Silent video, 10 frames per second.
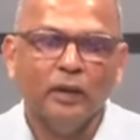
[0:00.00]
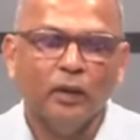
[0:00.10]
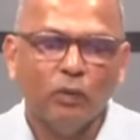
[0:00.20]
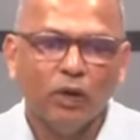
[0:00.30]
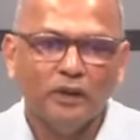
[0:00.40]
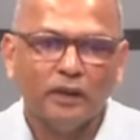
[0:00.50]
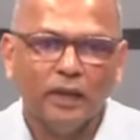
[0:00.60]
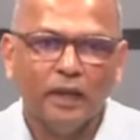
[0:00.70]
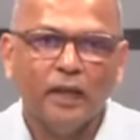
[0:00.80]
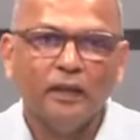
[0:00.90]
Once
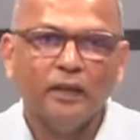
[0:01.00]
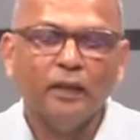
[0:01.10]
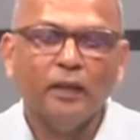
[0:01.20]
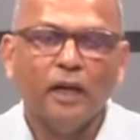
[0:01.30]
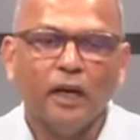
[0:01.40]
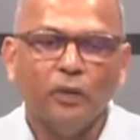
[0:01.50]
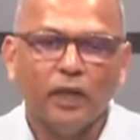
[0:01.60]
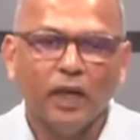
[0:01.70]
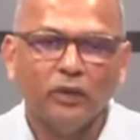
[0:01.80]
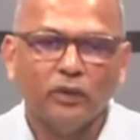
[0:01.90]
again, I would
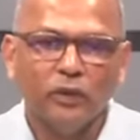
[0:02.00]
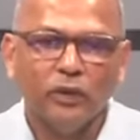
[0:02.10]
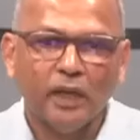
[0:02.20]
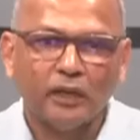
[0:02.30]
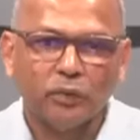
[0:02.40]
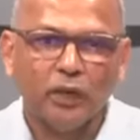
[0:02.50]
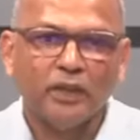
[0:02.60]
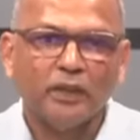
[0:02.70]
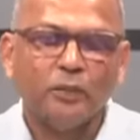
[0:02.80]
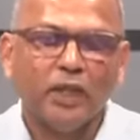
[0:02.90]
like to
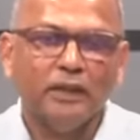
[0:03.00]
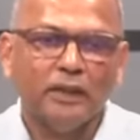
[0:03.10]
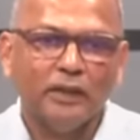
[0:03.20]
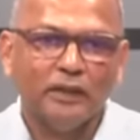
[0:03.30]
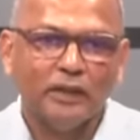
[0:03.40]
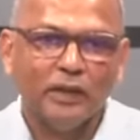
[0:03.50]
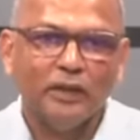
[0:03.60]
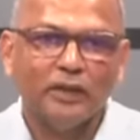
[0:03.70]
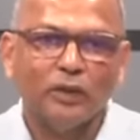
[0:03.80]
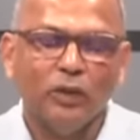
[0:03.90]
express my
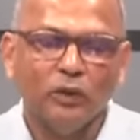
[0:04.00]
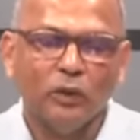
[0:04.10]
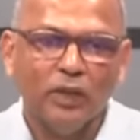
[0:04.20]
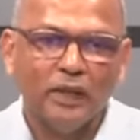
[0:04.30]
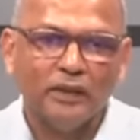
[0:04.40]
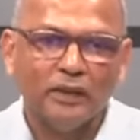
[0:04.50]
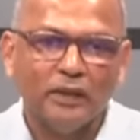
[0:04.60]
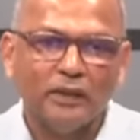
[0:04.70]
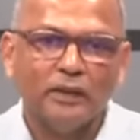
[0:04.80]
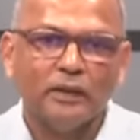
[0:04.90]
sincerest
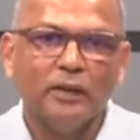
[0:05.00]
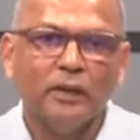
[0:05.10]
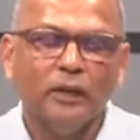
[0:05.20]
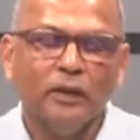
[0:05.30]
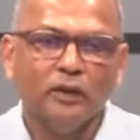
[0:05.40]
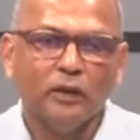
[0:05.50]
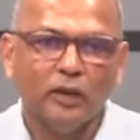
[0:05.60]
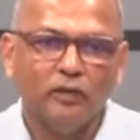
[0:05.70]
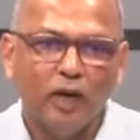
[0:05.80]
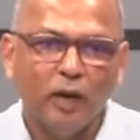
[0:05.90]
condolences to
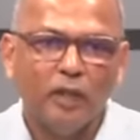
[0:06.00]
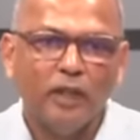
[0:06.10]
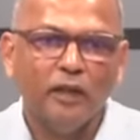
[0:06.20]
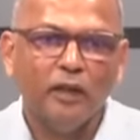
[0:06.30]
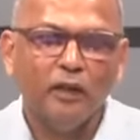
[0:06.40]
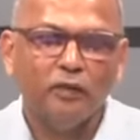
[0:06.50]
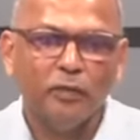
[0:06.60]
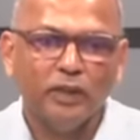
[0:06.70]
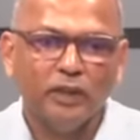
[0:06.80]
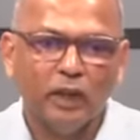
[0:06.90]
the family of
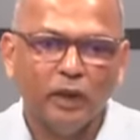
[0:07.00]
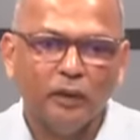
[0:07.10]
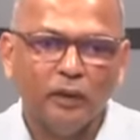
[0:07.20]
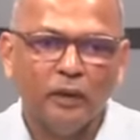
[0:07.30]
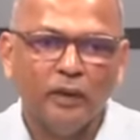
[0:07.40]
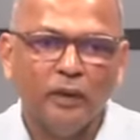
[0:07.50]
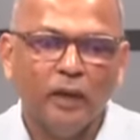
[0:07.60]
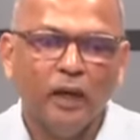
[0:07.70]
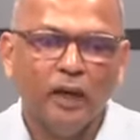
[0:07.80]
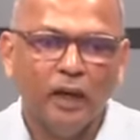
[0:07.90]
Ms. Younge,
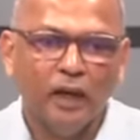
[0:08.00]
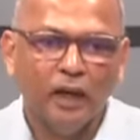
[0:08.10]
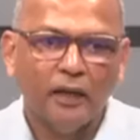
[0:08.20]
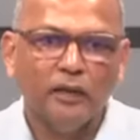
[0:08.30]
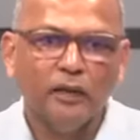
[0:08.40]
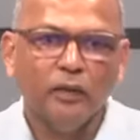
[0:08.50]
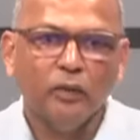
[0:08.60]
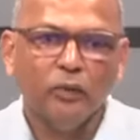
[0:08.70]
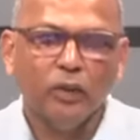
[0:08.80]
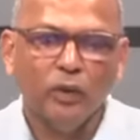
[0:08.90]
and
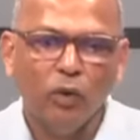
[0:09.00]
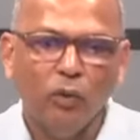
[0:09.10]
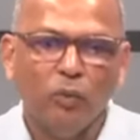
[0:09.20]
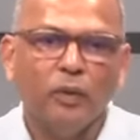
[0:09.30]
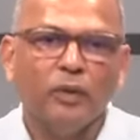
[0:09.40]
we hope